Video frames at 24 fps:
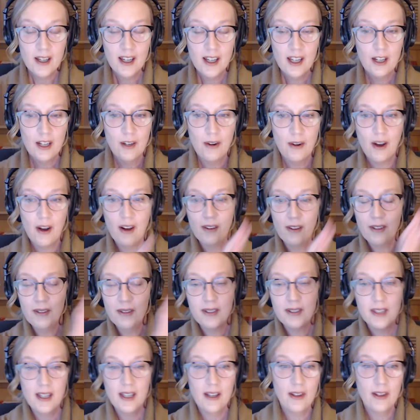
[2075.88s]
all those
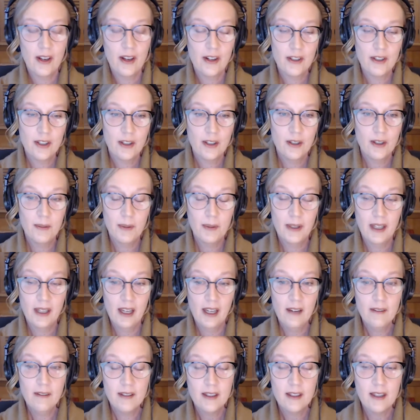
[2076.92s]
theological
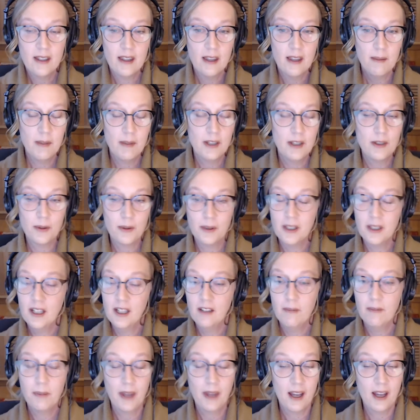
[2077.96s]
beliefs, the majority
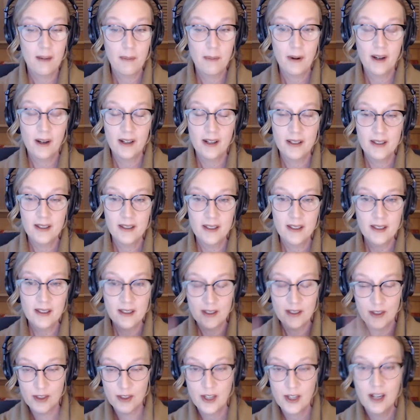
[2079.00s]
of Black
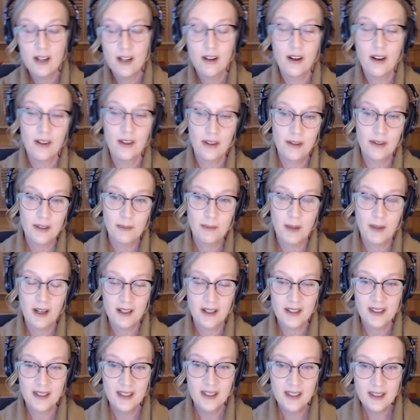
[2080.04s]
Protestants check all those
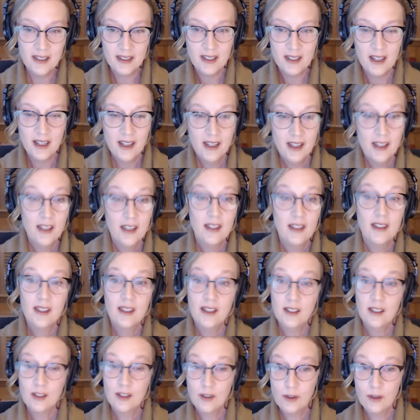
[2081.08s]
boxes.
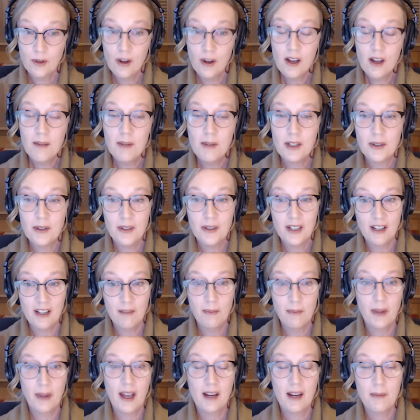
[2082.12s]
The strong majority
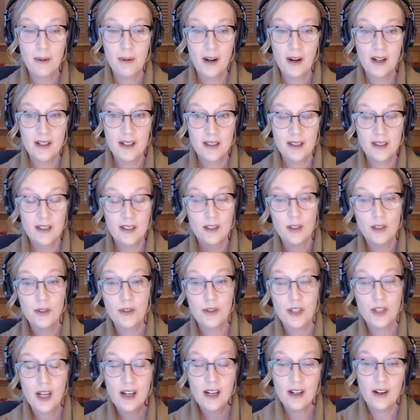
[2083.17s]
of Black Protestants who
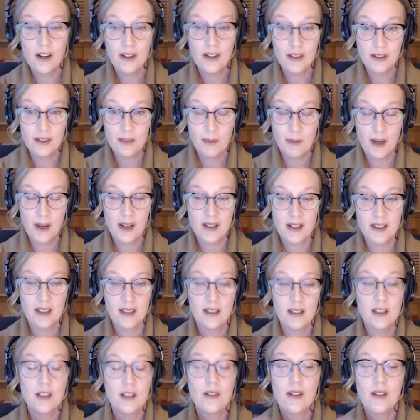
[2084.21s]
check all those
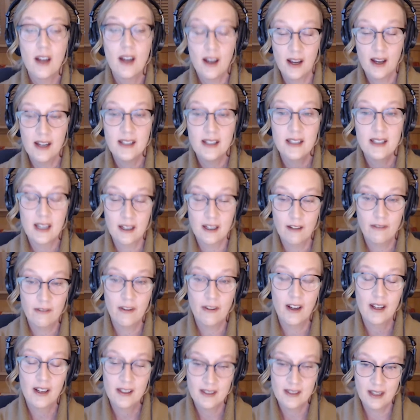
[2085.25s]
boxes do not
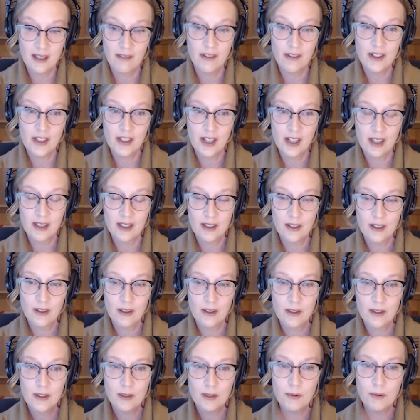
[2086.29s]
identify as
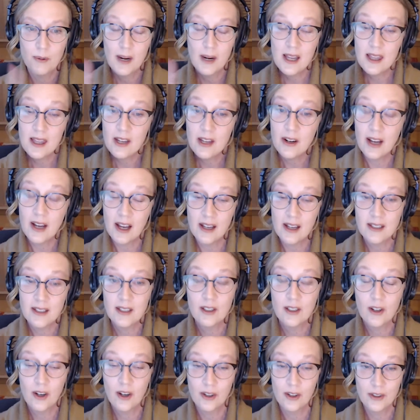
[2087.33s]
evangelical. So right there, as
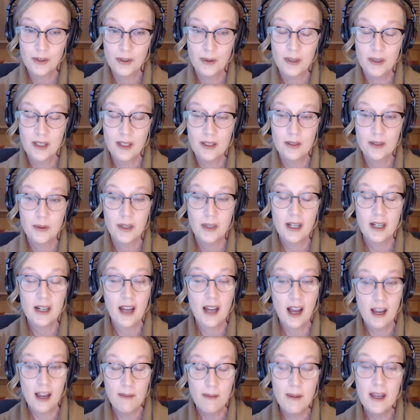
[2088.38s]
a cultural historian,
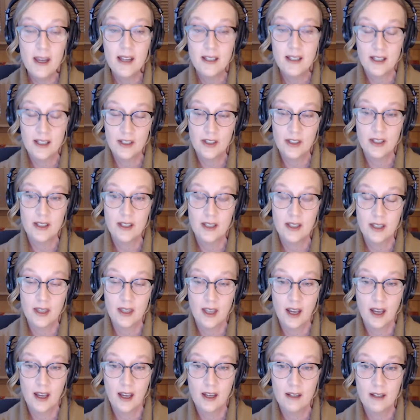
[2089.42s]
I pay attention to
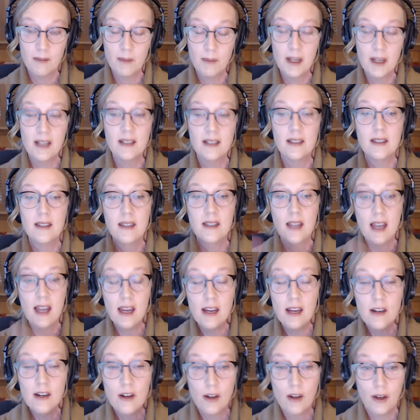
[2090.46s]
that because
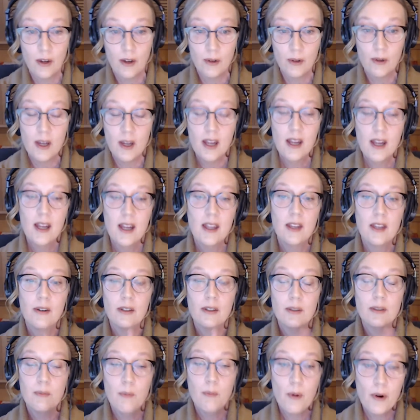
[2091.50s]
they know there
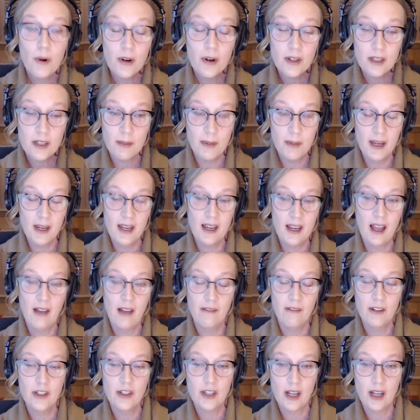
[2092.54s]
is more to being
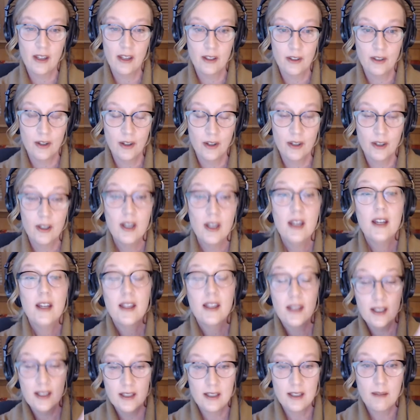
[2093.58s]
evangelical
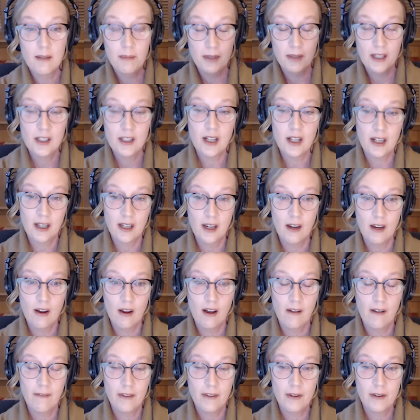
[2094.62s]
than simply checking
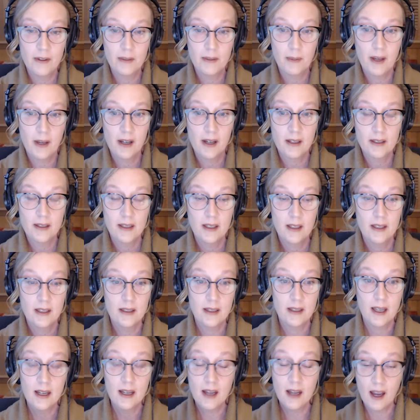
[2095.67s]
off those
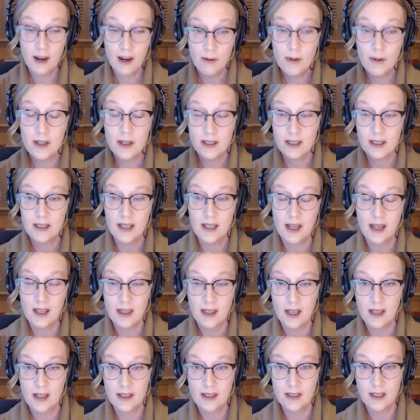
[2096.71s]
boxes. And I want to take
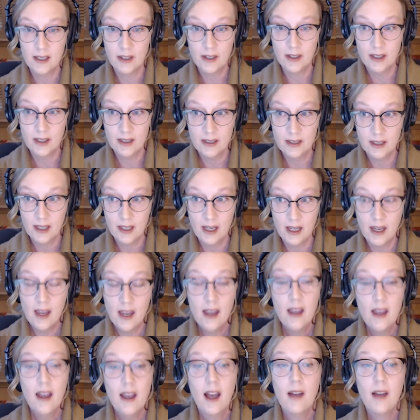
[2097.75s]
that seriously.
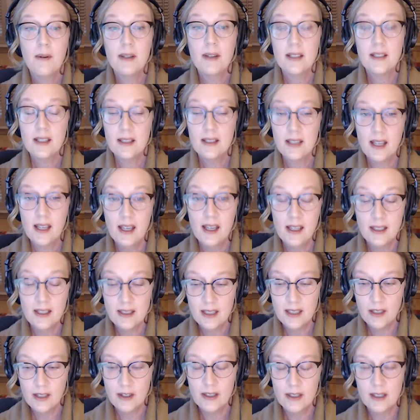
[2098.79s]
I want to take
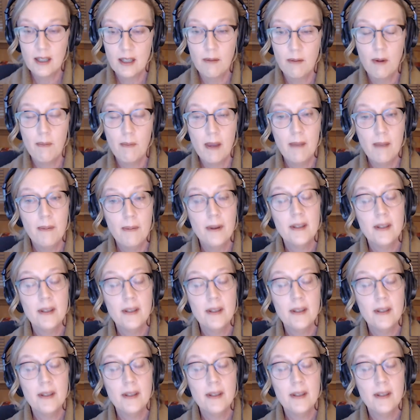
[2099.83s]
seriously when people